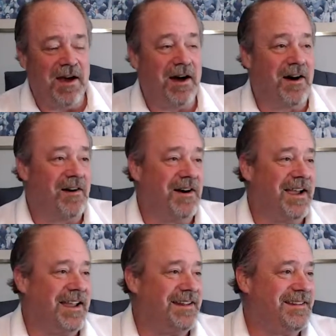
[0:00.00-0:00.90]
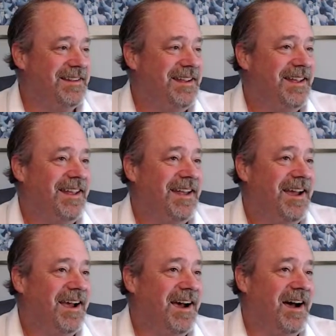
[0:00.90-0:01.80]
All right.
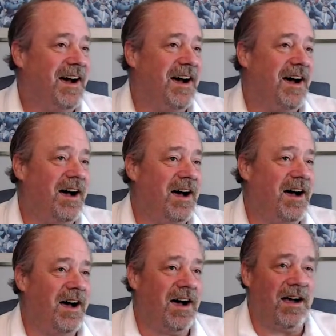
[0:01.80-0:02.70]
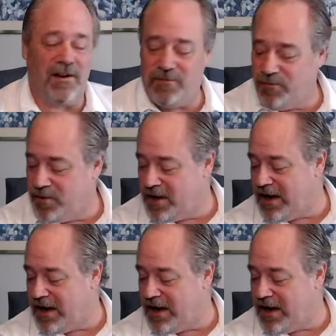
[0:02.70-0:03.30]
Uh, what